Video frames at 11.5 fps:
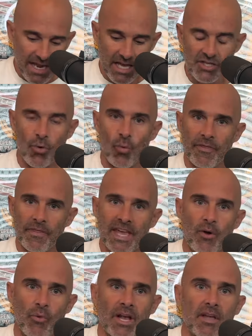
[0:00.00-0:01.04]
And one thing
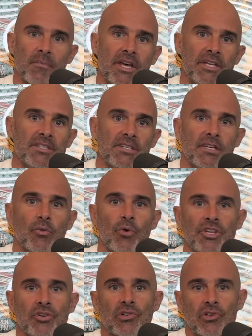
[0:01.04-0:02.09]
I recommend
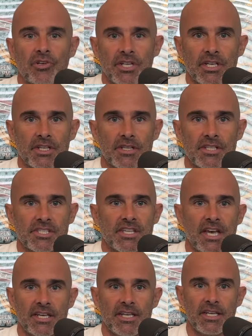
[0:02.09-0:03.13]
when you're learning this
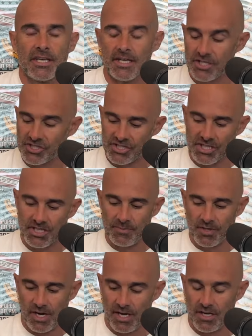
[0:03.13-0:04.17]
technique is to keep
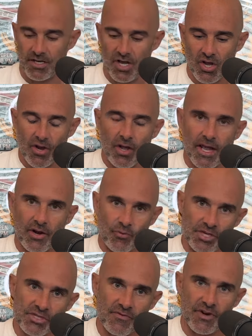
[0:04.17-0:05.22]
your hand and
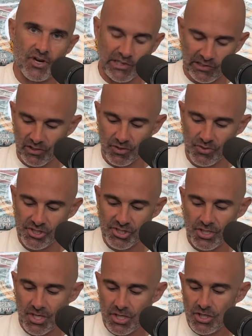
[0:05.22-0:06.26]
wrist very loose.